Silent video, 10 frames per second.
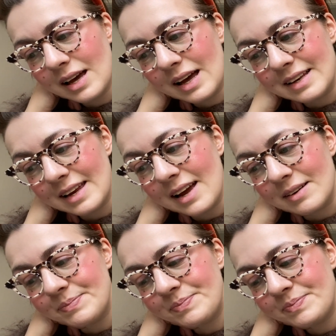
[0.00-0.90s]
And yeah,
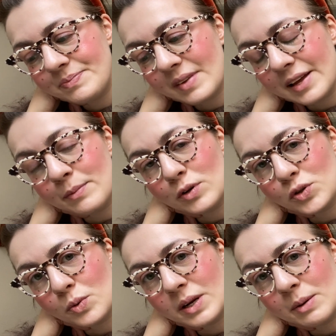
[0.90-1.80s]
I'm not sure
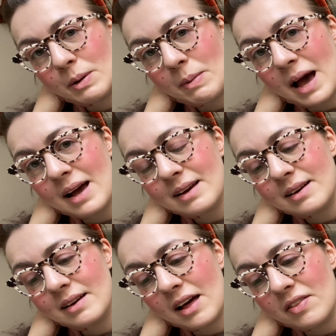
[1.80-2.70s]
when I'll be back.
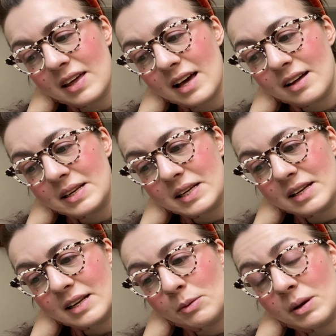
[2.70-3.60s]
I think I'll need a
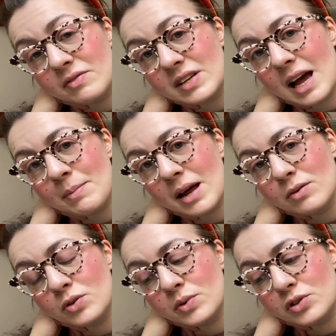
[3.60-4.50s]
little bit of time now
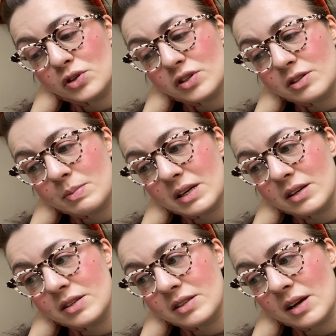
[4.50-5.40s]
to adjust,
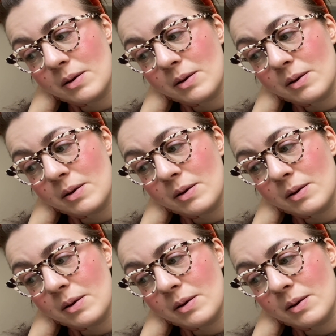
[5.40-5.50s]
because